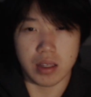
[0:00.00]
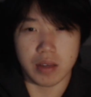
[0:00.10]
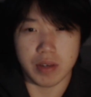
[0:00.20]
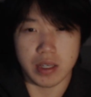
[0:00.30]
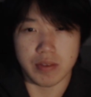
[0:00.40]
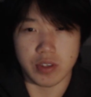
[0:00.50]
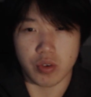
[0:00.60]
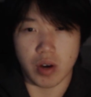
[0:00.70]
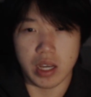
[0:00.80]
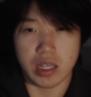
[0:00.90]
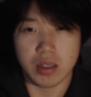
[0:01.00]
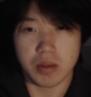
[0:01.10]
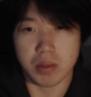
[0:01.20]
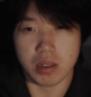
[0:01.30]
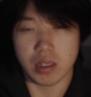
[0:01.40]
if I even tried,
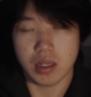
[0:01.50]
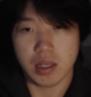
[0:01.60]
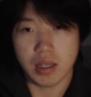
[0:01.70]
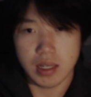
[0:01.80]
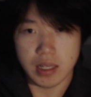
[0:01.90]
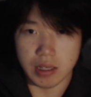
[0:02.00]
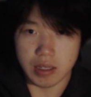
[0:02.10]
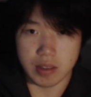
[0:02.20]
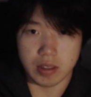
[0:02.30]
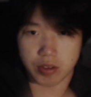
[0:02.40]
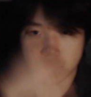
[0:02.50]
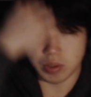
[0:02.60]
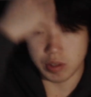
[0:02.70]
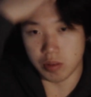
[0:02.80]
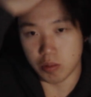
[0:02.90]
but there's a
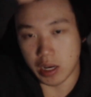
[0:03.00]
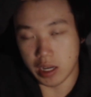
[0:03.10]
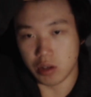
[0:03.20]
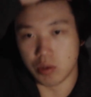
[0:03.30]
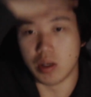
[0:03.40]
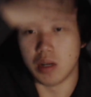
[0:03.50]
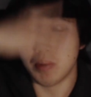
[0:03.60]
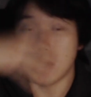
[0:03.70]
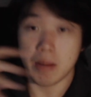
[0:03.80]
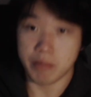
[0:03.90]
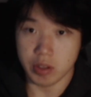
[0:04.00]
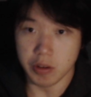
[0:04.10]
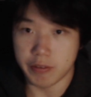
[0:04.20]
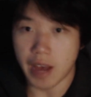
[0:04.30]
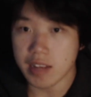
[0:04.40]
reason why I don't want to. But I'm still
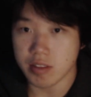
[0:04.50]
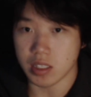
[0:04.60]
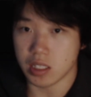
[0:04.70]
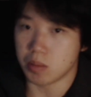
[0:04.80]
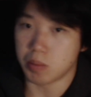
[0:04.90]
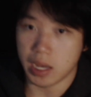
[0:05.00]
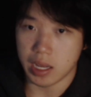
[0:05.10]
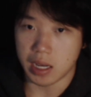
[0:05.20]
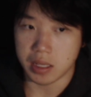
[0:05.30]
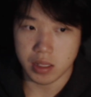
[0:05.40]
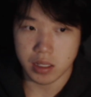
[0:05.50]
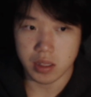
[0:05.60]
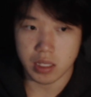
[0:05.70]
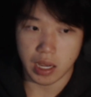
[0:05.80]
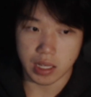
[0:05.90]
fascinated by it. I think
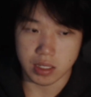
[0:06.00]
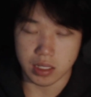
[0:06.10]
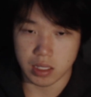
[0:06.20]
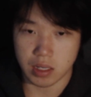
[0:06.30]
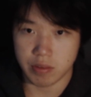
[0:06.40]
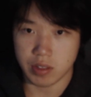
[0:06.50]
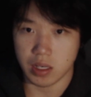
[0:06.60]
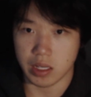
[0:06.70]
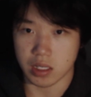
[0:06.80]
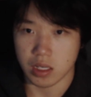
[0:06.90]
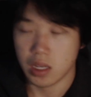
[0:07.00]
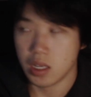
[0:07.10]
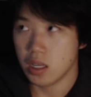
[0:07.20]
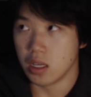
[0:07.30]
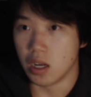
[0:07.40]
the idea of it, like
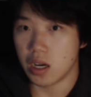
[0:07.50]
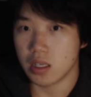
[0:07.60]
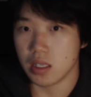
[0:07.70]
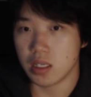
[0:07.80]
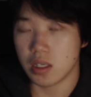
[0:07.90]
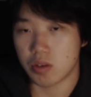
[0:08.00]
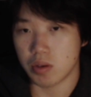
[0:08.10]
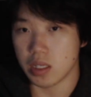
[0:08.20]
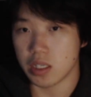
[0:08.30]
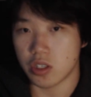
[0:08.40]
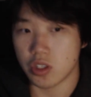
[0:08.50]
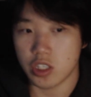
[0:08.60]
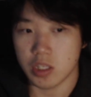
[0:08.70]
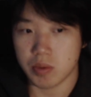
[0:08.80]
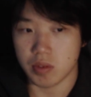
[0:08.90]
non-linear
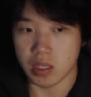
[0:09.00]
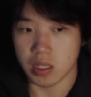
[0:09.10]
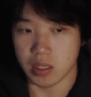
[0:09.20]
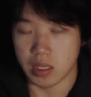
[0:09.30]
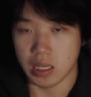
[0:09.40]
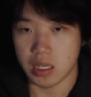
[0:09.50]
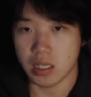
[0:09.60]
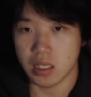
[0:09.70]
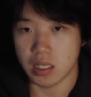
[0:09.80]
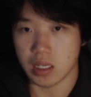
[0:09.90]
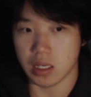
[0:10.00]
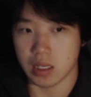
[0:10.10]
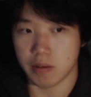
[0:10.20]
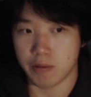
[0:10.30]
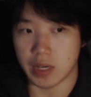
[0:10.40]
relationships in data
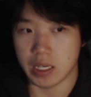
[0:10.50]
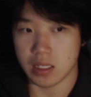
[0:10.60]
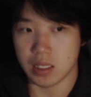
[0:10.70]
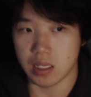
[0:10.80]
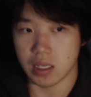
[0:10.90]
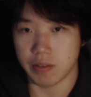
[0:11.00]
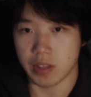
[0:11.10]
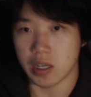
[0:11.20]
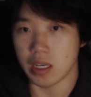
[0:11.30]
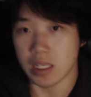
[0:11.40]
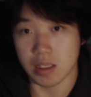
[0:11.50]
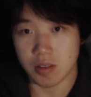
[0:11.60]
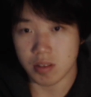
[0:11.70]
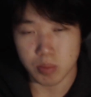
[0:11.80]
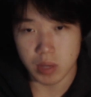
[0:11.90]
and finding if there is
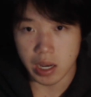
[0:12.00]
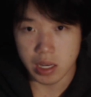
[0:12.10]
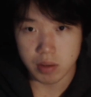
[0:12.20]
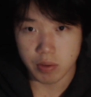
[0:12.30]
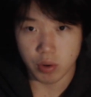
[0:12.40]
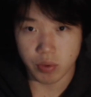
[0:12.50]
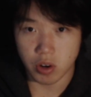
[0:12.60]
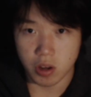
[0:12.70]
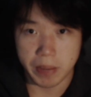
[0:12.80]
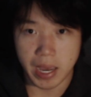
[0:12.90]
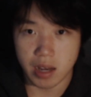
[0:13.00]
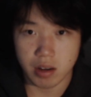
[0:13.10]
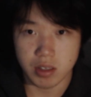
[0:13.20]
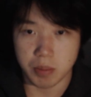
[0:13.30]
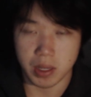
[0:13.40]
some kind of overall
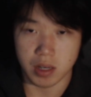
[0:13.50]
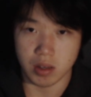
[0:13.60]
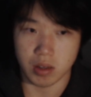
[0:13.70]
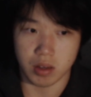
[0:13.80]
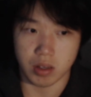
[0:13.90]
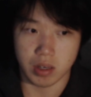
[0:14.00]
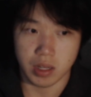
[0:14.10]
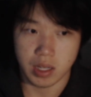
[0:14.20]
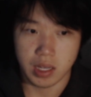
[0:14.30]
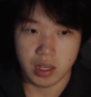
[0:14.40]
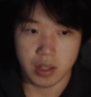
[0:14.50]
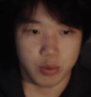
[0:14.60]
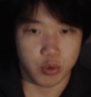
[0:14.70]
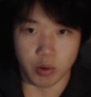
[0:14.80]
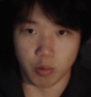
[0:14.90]
pattern depending on
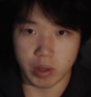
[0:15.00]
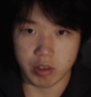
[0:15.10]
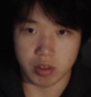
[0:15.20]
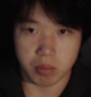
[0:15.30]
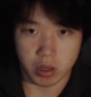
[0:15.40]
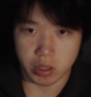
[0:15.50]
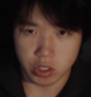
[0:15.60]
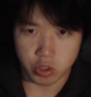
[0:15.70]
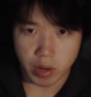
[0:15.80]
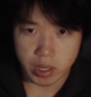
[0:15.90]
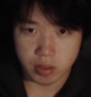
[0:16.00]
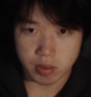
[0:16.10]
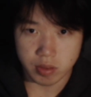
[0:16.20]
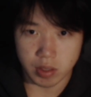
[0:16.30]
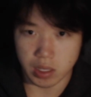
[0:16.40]
certain ways the market
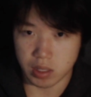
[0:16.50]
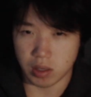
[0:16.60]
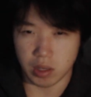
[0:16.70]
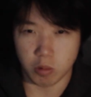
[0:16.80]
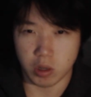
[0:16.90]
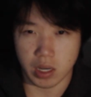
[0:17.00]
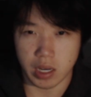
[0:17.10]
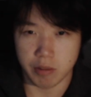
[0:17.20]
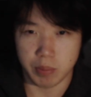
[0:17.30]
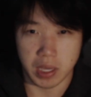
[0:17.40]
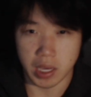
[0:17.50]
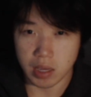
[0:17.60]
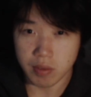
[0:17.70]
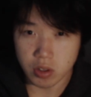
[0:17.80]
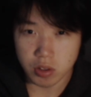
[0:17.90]
trends and what kind of
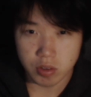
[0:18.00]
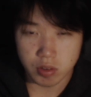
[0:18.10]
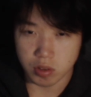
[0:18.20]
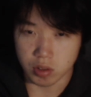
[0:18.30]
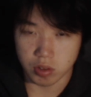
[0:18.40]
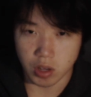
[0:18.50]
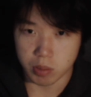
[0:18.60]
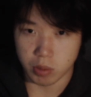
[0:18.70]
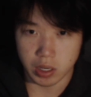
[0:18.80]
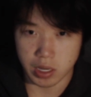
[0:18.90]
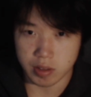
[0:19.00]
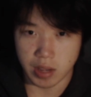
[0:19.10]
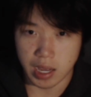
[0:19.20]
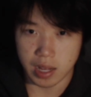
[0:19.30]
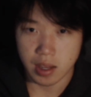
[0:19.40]
behaviors the stock market has
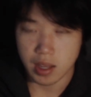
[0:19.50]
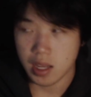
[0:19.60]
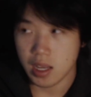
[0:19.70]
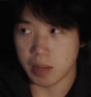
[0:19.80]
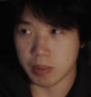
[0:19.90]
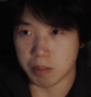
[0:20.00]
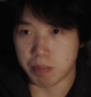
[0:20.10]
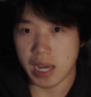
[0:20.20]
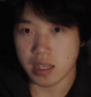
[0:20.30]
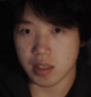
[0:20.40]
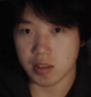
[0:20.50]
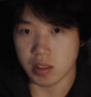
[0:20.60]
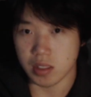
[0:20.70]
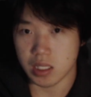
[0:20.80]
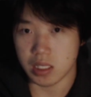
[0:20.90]
had. I mean,
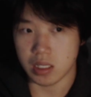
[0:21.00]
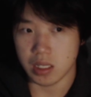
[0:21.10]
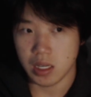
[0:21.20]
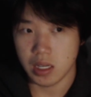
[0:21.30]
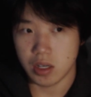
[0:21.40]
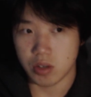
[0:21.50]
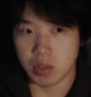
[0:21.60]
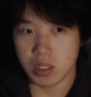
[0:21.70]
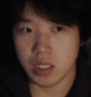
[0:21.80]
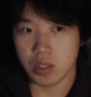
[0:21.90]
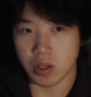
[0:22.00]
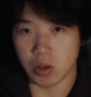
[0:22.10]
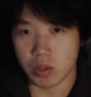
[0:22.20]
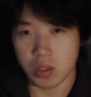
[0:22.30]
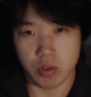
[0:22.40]
backtesting data really you can
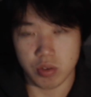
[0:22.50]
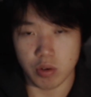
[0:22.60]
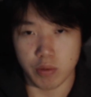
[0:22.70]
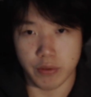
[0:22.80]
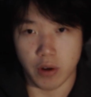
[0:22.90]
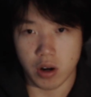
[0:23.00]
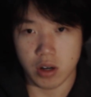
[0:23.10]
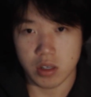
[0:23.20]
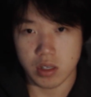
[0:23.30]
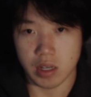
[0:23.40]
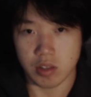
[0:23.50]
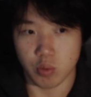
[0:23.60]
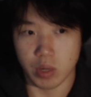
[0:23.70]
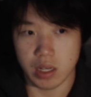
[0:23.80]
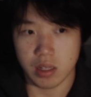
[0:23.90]
only go so far as
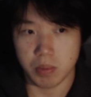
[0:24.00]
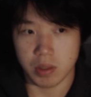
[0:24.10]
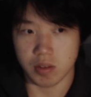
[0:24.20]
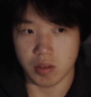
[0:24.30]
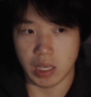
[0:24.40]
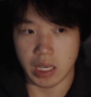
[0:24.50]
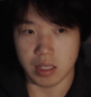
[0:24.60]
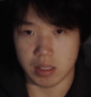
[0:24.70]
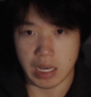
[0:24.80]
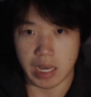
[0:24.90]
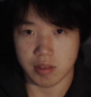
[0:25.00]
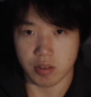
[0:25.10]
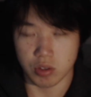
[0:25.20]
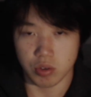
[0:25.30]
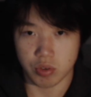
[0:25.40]
well because you can't test
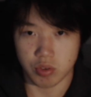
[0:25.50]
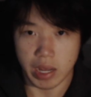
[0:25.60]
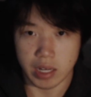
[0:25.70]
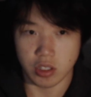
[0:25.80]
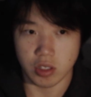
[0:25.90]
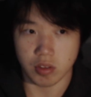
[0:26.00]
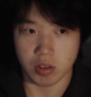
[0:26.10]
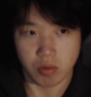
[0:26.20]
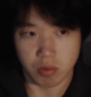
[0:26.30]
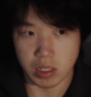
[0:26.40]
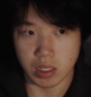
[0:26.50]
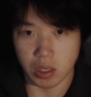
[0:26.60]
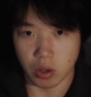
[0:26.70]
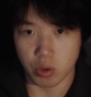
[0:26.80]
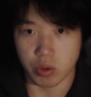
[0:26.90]
new strategies on really
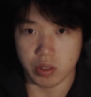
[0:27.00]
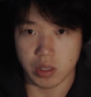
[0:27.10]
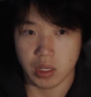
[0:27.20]
old